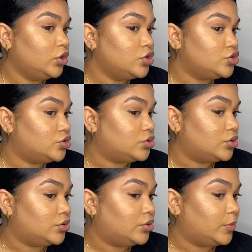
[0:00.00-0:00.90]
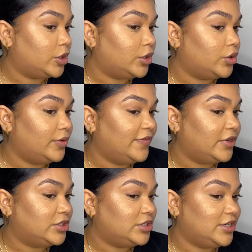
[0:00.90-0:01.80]
So I'm gonna go finish
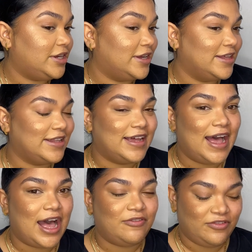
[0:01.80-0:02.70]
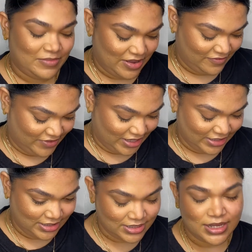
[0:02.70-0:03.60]
the other half of my
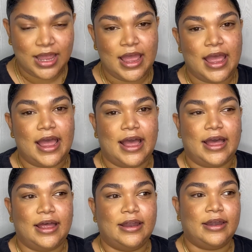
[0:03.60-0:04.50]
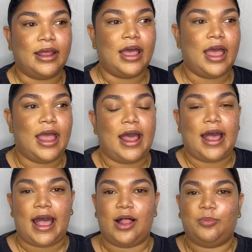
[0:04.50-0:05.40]
face, and
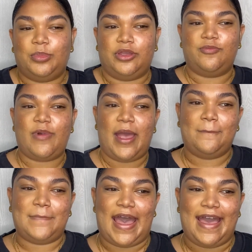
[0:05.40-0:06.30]
I'll be right back.